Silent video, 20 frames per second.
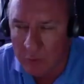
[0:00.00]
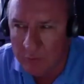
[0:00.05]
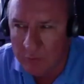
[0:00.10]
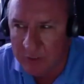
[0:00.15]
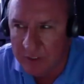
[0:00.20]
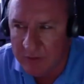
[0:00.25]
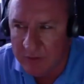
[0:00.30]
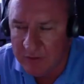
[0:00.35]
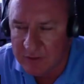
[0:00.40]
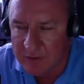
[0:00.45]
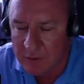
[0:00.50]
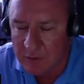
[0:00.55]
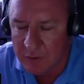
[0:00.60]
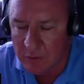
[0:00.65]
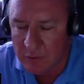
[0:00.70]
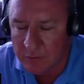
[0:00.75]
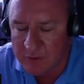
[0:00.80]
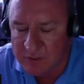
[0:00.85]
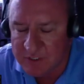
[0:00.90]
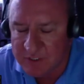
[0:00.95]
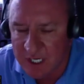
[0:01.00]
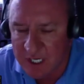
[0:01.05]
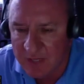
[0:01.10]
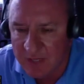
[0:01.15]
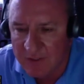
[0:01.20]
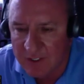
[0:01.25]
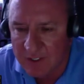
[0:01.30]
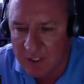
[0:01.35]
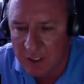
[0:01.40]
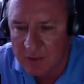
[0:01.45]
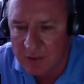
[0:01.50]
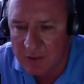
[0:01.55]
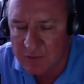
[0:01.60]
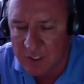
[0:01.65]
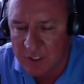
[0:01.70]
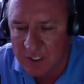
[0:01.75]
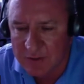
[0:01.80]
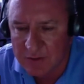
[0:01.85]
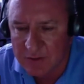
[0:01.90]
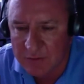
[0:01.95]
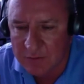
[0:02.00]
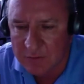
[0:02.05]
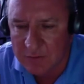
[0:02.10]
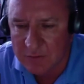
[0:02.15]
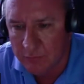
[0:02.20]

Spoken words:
would be signing the contract?